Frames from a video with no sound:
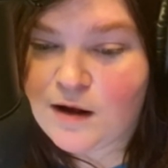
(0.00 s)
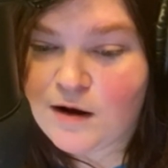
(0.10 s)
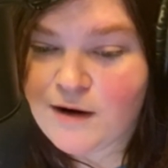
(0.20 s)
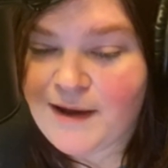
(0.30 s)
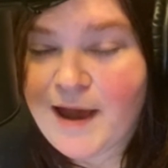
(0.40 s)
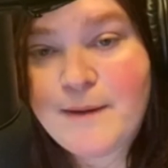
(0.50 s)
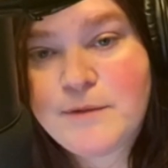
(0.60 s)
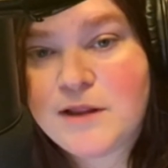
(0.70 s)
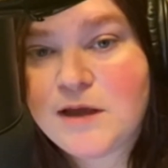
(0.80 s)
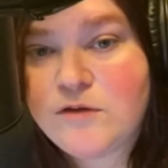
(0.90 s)
are
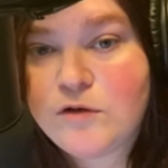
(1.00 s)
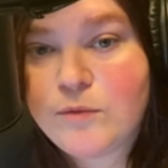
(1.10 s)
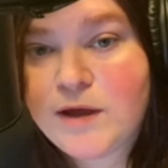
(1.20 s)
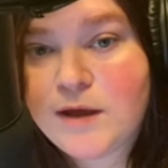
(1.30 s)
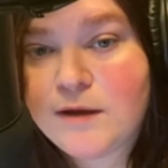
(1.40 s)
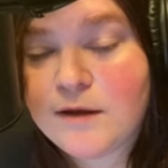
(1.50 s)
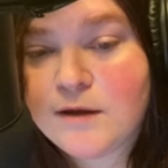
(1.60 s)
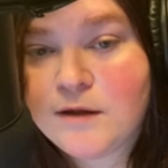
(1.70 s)
happily doing